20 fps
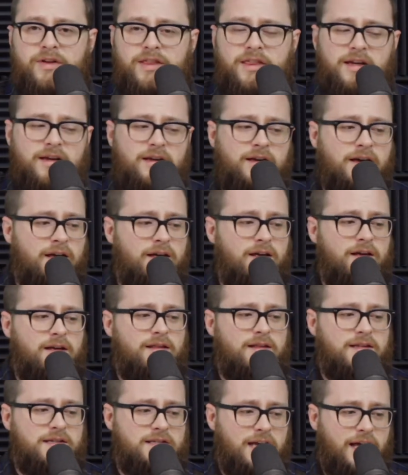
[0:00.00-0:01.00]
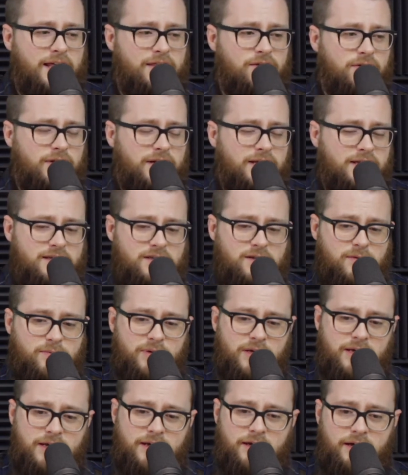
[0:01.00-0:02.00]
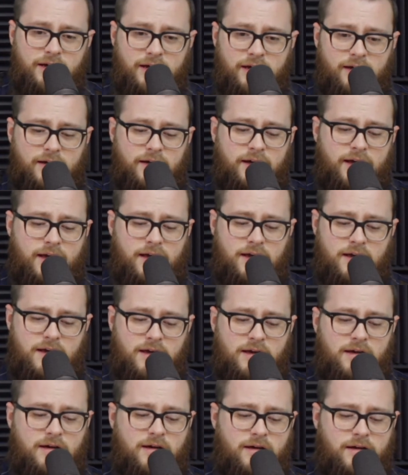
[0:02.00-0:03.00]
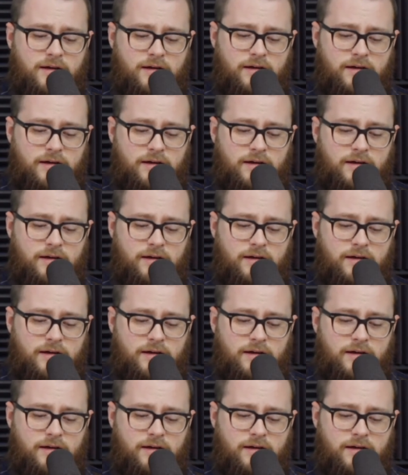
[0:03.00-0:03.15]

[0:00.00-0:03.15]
I think this either needs to be a,